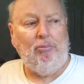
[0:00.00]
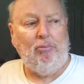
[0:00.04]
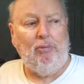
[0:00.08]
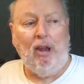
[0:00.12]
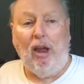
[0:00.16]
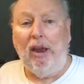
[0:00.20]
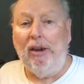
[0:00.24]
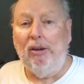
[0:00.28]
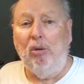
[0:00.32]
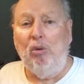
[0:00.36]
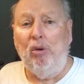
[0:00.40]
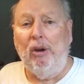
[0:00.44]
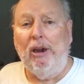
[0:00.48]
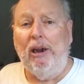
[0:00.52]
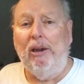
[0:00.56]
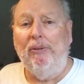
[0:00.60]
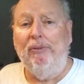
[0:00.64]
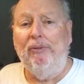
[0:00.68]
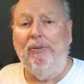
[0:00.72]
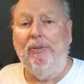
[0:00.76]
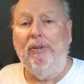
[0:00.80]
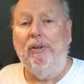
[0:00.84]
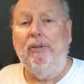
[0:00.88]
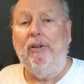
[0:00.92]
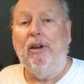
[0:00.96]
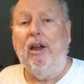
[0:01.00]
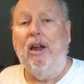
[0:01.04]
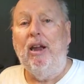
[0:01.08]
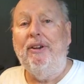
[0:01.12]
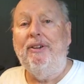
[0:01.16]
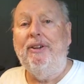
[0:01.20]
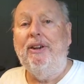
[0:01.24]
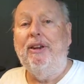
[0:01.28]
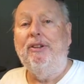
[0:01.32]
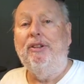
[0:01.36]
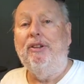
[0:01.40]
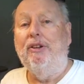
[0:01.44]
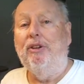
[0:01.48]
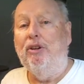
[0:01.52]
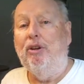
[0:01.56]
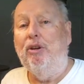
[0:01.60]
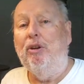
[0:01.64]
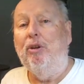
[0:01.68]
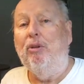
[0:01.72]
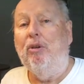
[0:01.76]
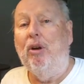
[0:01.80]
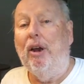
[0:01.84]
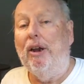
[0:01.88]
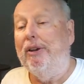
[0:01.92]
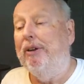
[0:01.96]
I don't have content to
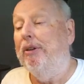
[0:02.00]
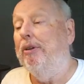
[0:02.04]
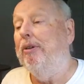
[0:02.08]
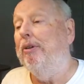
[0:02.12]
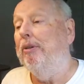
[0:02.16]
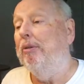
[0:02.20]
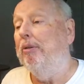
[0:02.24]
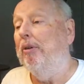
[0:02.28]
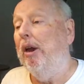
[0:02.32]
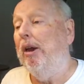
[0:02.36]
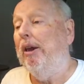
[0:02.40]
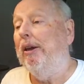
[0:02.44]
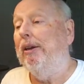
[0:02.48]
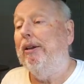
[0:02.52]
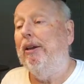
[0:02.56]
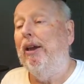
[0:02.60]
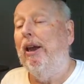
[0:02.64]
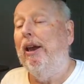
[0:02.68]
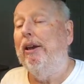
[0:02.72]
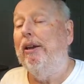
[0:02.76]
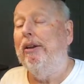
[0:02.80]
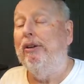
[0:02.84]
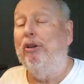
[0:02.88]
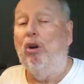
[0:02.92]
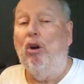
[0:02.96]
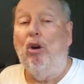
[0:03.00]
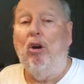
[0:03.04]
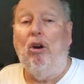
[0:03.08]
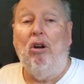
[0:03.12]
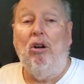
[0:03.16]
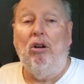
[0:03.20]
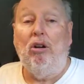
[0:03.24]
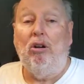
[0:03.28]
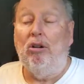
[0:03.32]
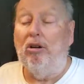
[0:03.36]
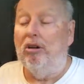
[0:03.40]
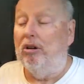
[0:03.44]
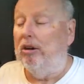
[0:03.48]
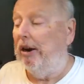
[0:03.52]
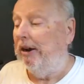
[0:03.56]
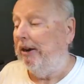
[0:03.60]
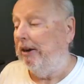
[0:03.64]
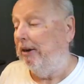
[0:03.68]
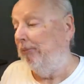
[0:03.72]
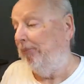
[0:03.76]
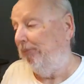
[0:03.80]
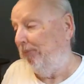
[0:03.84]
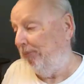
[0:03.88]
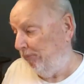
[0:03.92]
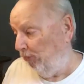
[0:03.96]
do. I do. I can talk, or I
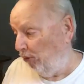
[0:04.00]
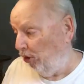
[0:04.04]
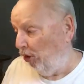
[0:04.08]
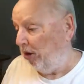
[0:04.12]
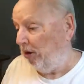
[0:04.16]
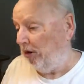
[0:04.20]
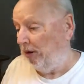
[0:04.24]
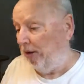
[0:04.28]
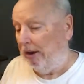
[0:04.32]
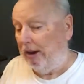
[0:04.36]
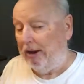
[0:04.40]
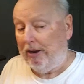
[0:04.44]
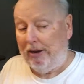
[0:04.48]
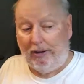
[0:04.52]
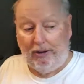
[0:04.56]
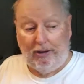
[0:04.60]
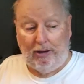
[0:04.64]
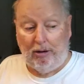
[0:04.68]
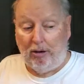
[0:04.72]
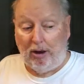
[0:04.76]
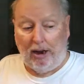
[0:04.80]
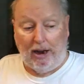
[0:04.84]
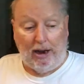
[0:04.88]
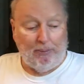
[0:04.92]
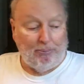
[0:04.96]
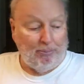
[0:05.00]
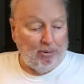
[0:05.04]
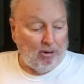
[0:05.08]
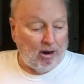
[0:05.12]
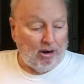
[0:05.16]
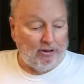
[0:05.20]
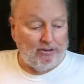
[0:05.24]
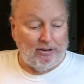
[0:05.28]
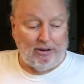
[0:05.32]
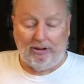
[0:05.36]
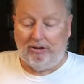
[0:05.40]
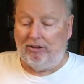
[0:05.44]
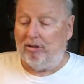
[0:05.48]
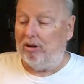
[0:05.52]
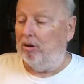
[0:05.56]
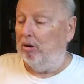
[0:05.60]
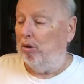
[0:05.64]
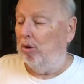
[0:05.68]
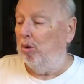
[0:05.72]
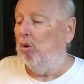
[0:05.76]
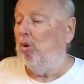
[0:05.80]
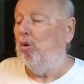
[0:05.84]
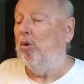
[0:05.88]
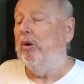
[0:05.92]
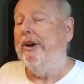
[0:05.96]
can work. I have projects
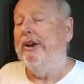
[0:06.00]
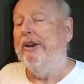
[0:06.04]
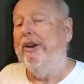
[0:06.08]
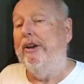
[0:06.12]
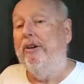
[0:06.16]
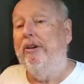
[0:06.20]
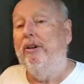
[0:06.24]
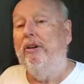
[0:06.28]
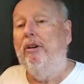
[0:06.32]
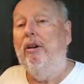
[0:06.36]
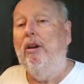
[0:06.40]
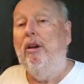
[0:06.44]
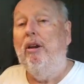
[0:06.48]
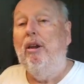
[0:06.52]
galore in here.